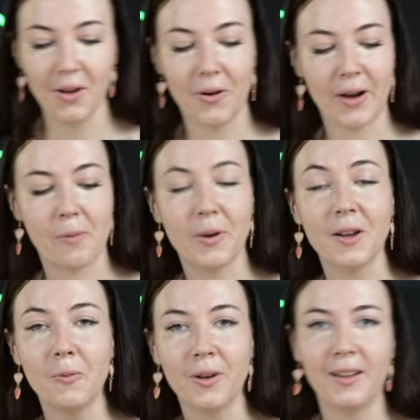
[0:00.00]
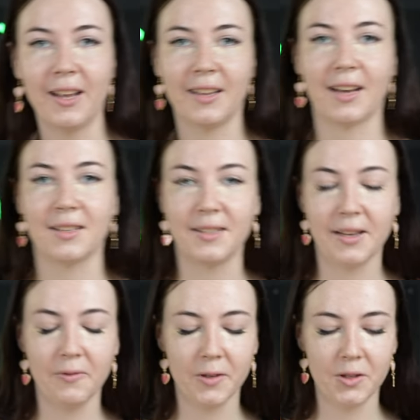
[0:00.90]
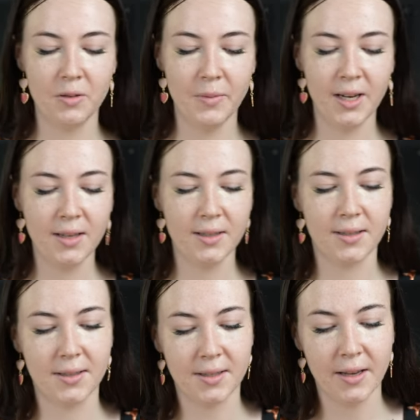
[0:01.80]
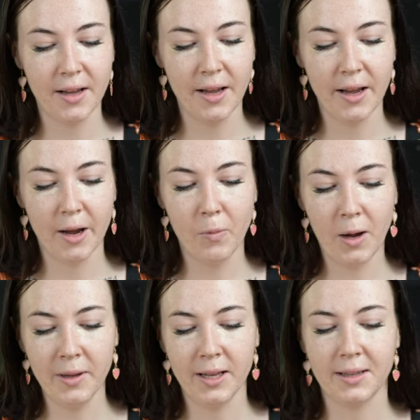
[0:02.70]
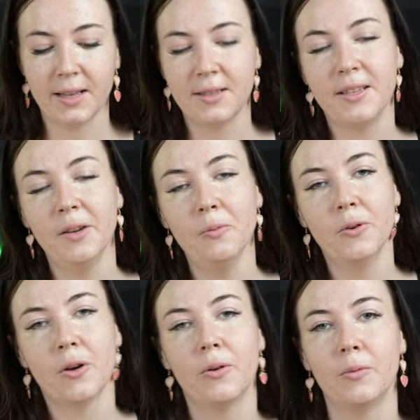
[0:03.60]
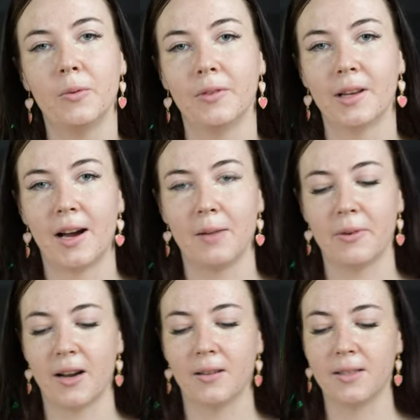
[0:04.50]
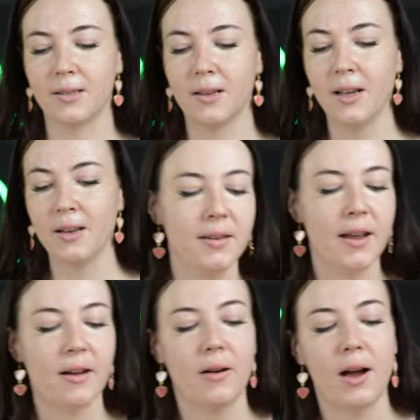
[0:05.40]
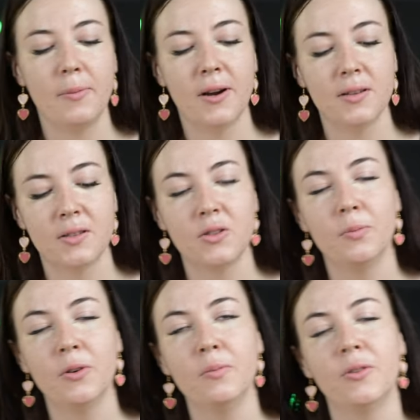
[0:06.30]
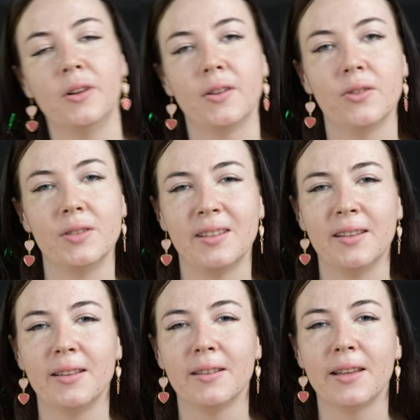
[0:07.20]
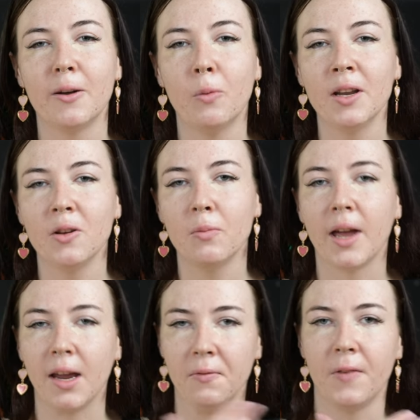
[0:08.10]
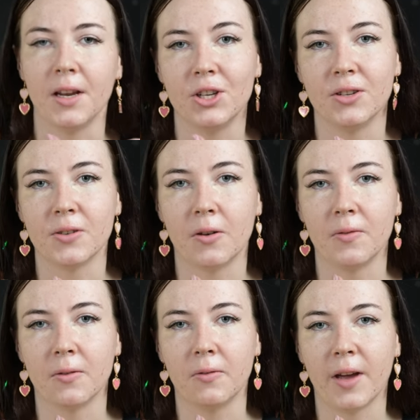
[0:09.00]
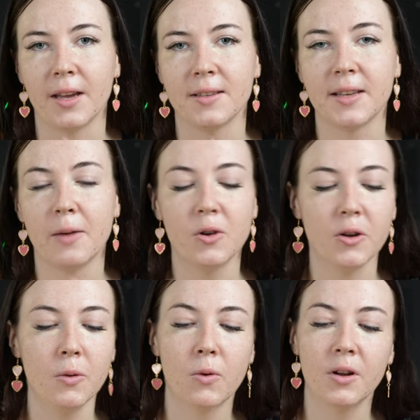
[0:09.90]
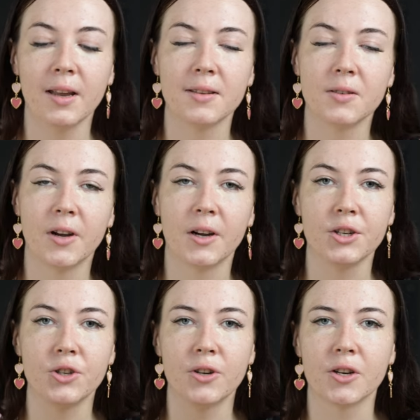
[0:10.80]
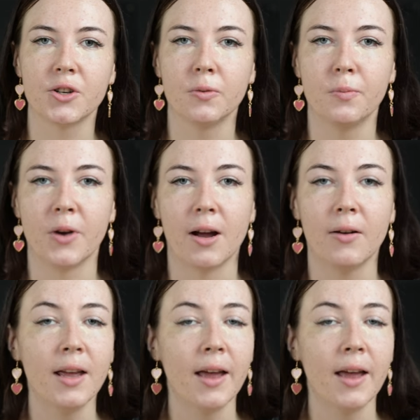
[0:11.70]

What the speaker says: All right, we're gonna wanna let that sit for 2 minutes. And while we let that sit, we'll go on with the eyebrows. Now, eyebrows are super important because they're one of your main features of your face. And what you want is a very structured brow.